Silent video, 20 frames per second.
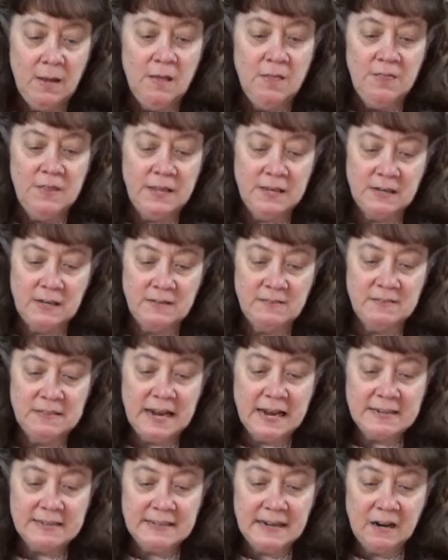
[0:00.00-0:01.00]
Then I
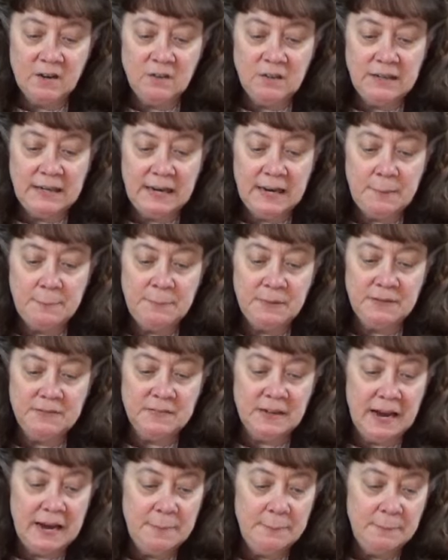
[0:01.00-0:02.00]
sat down again
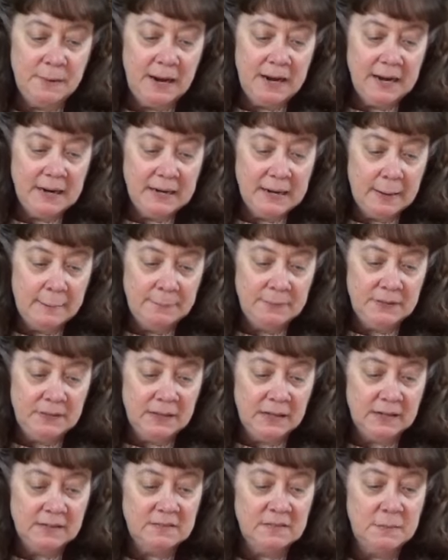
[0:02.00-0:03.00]
beside my
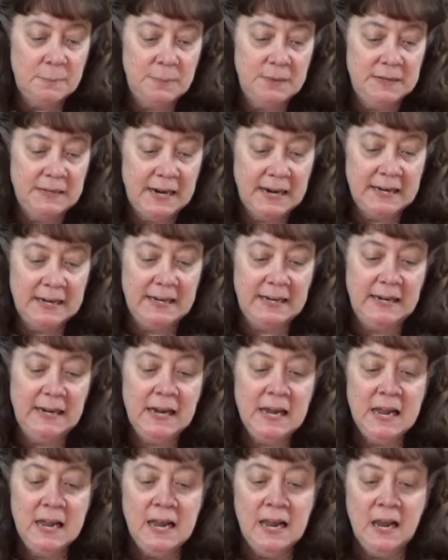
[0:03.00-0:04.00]
accompanist, Benecke,
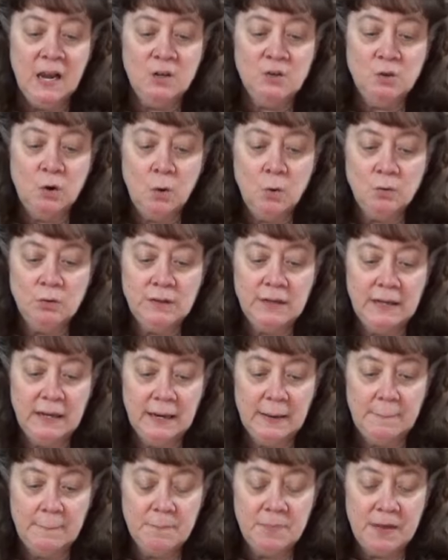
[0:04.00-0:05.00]
and told
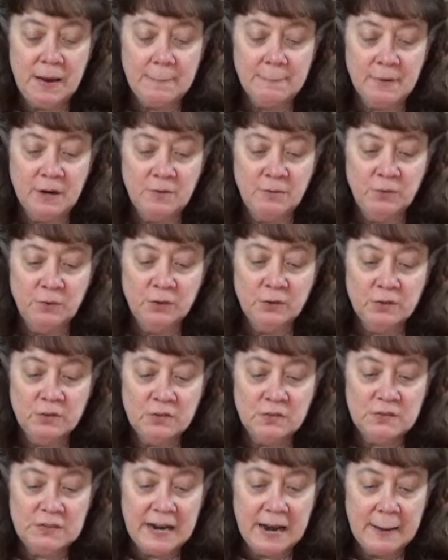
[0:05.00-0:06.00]
him that my
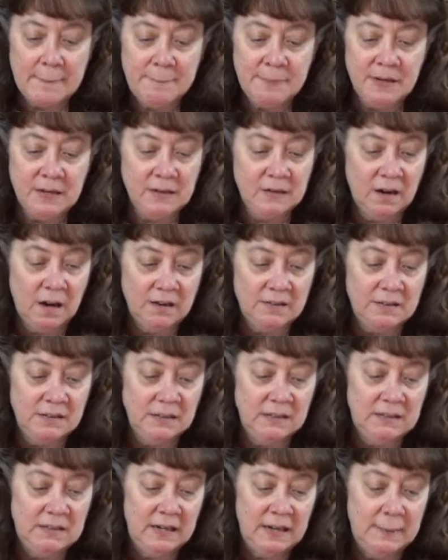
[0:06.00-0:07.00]
first step in
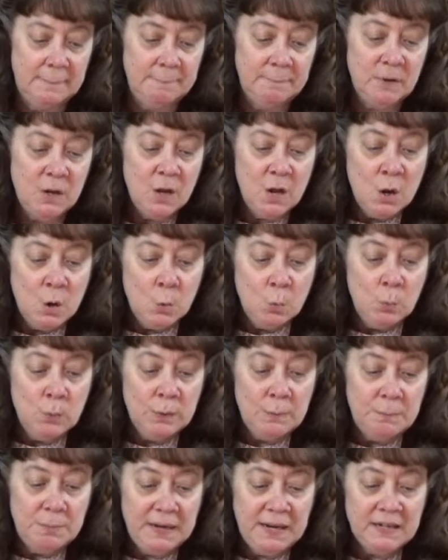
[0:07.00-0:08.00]
Göttingen
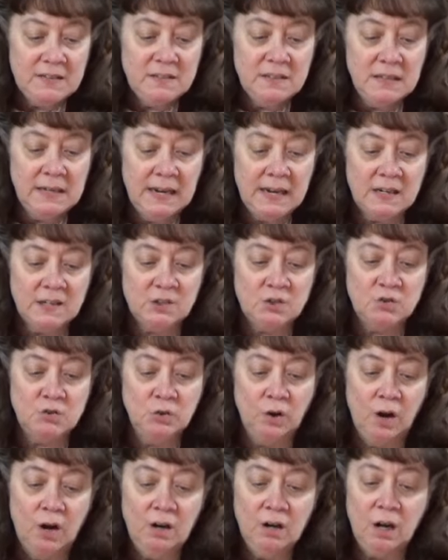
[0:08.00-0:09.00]
would be to get a
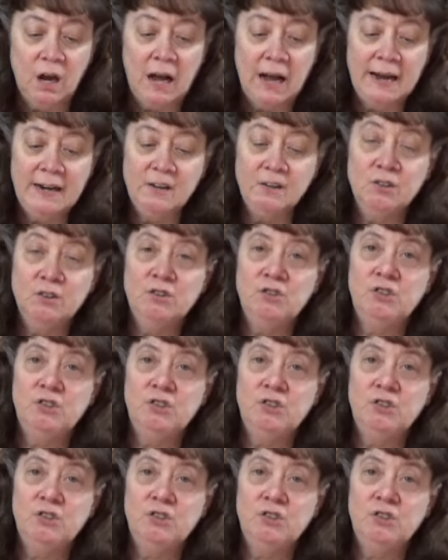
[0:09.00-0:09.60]
strong iron